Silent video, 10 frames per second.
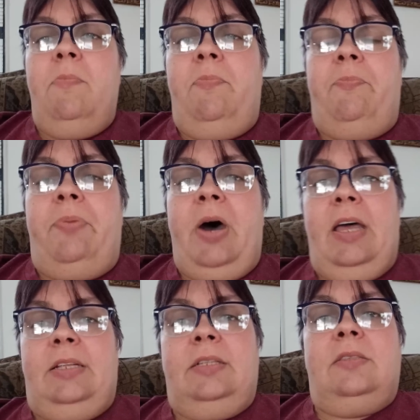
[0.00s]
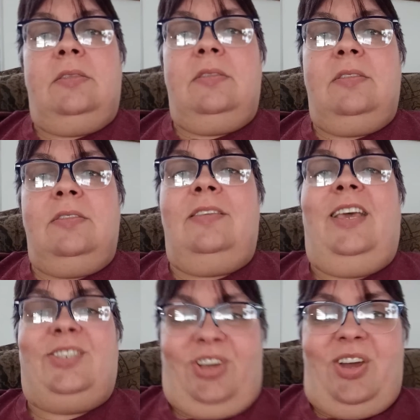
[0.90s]
but
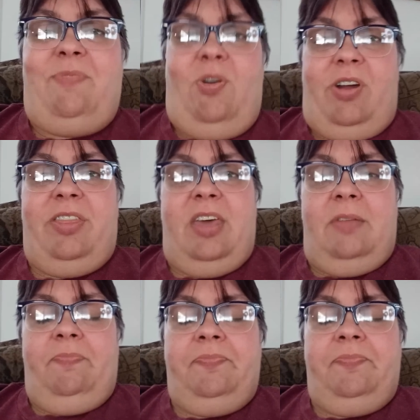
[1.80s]
it's going to be worth it.